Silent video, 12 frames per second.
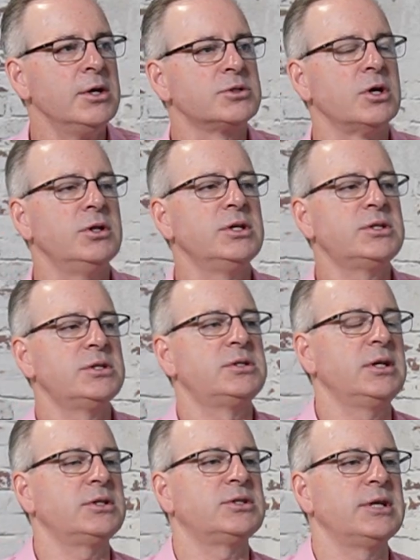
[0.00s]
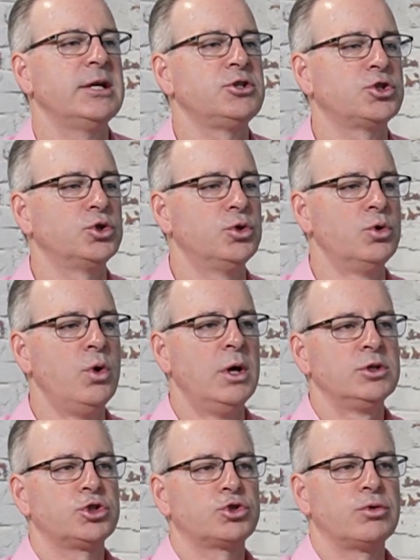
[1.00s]
So this is an essential
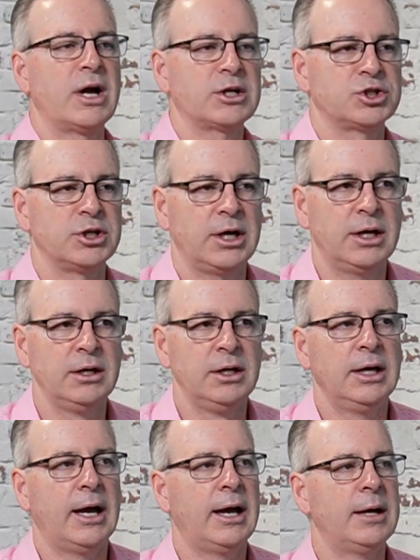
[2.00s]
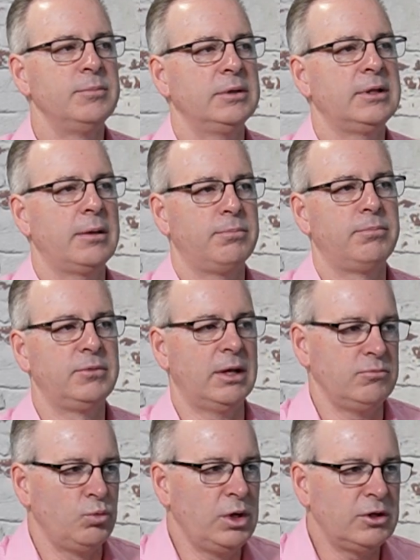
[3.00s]
structure that
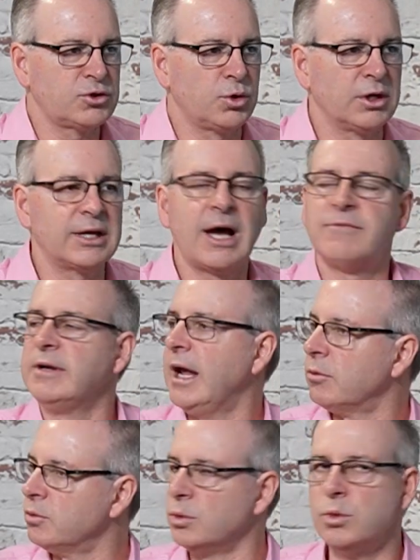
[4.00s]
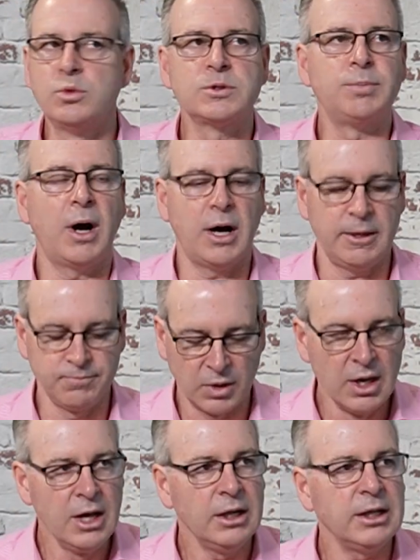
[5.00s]
we sort of govern our rules by.
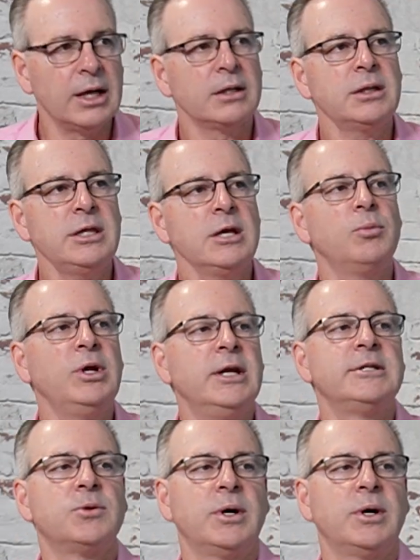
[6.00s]
The other thing we need to